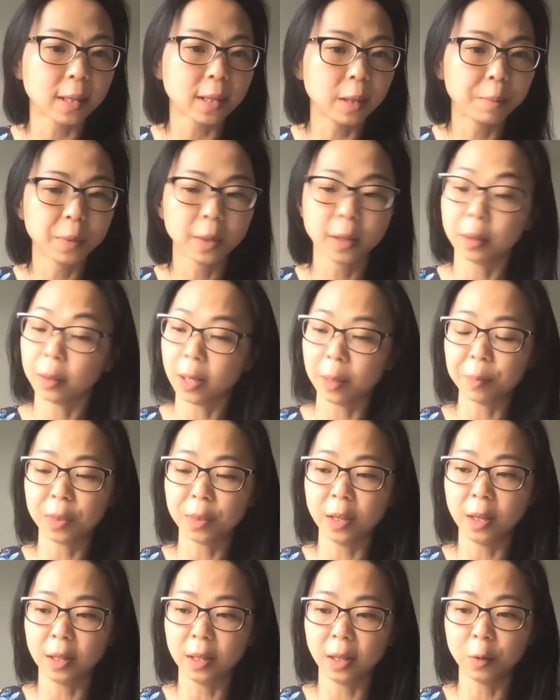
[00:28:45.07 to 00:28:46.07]
I'm
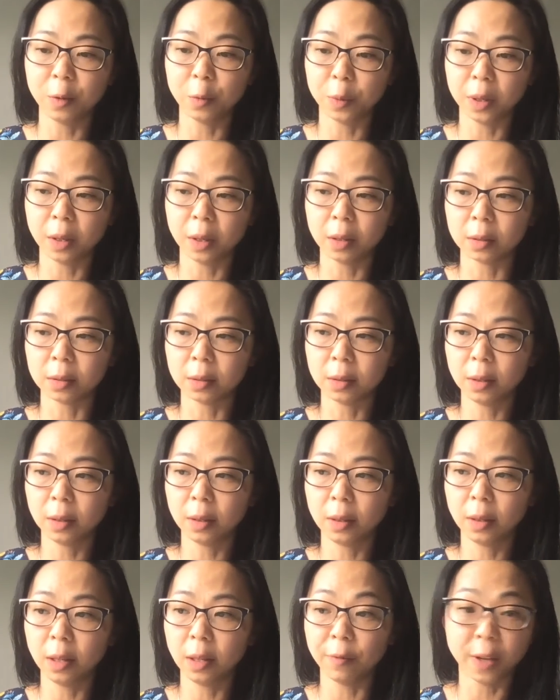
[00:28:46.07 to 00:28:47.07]
thinking, well,
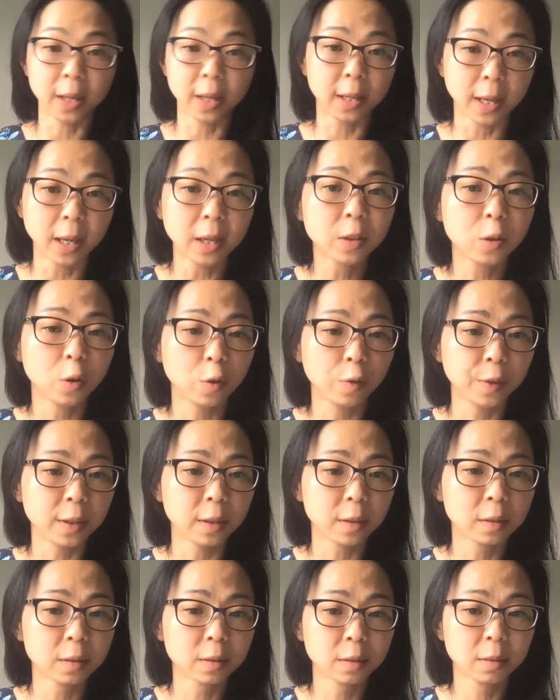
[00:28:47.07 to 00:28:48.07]
if I got
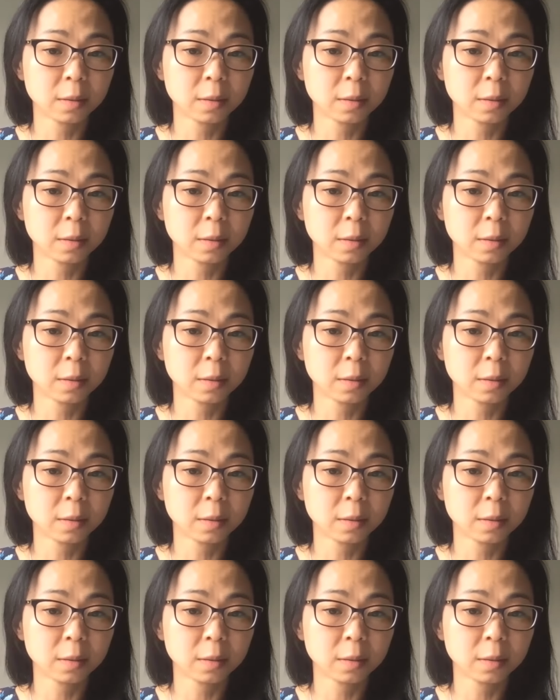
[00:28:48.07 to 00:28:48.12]
COVID,